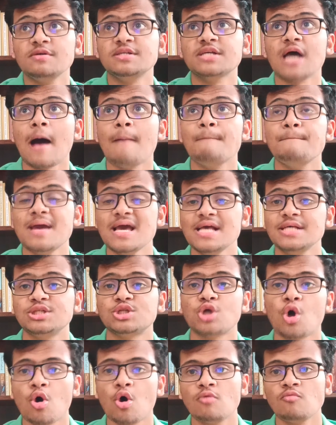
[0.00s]
which are
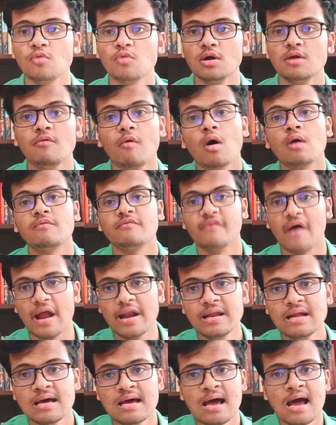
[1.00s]
based on World War
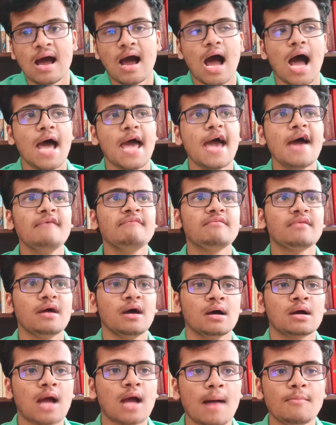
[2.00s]
One. I
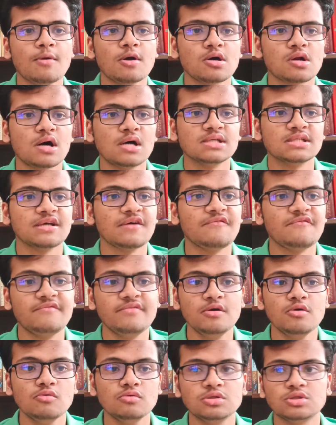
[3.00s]
have come across a
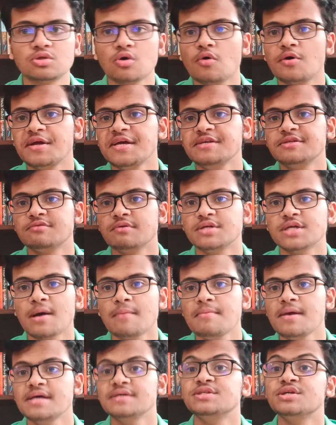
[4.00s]
few stories which
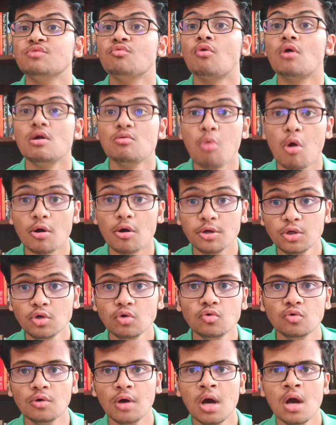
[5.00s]
are based in World War
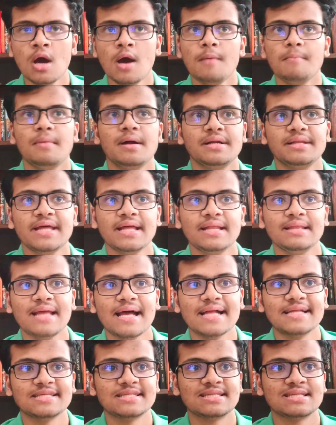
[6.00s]
Two, but then
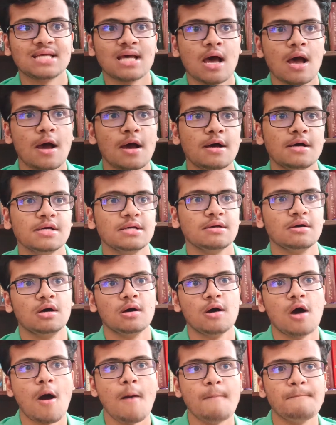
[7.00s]
that's
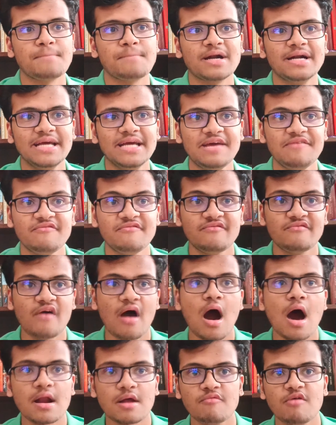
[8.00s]
pretty
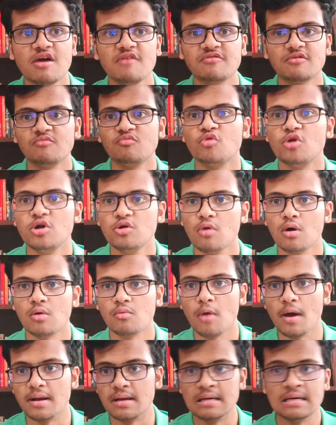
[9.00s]
far away from World War
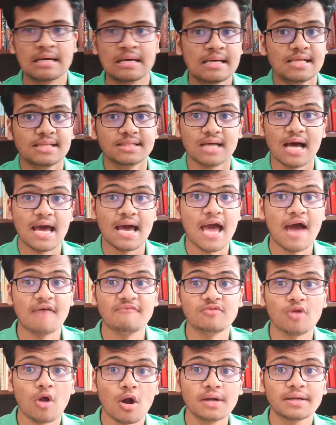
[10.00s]
One. So I
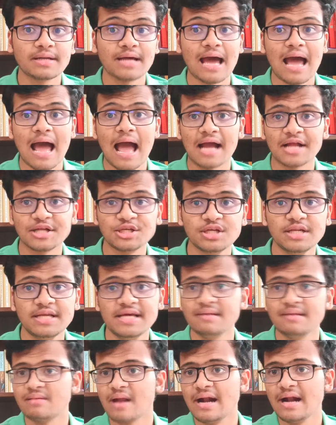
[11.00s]
have not
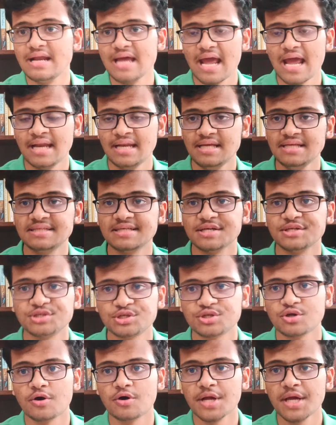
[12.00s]
actually read any such
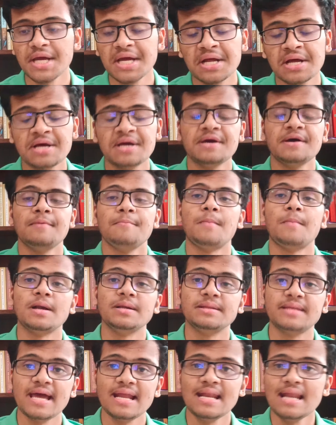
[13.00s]
story.
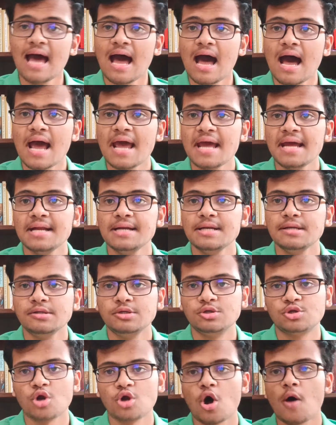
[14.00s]
But then I
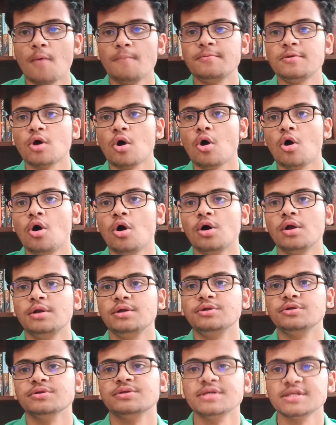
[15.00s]
dropped
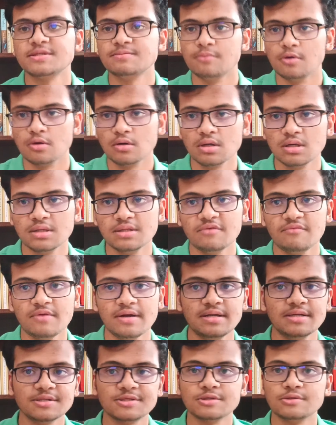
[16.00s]
on to this book, The
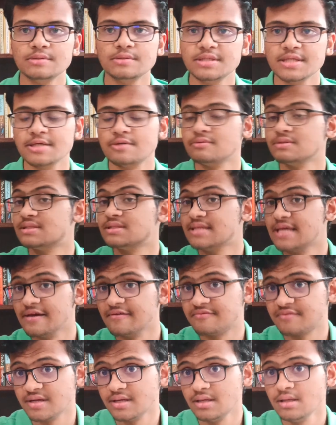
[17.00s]
Winter Soldier. It was
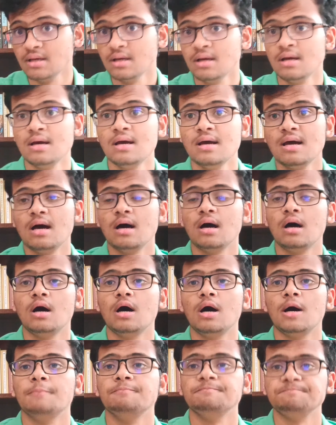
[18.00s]
gifted.
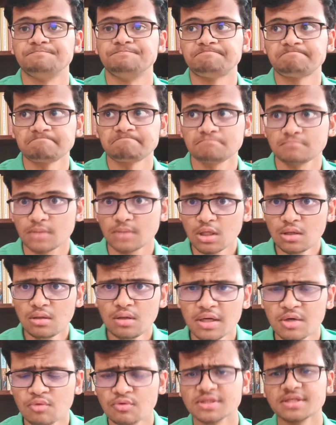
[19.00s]

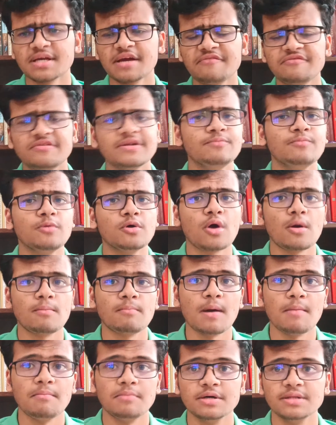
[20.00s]
It was a gifted book on
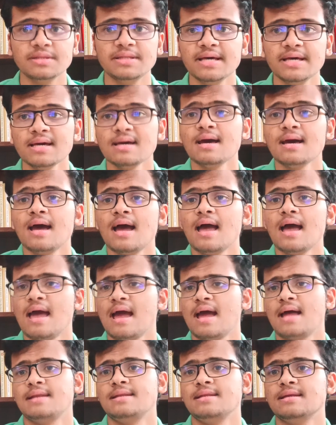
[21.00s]
my birthday,
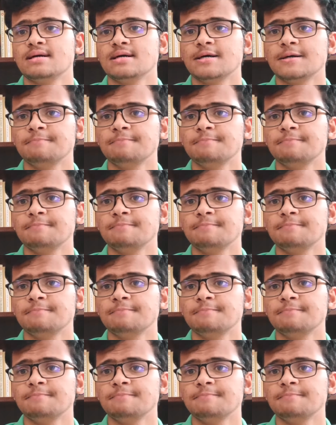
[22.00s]
and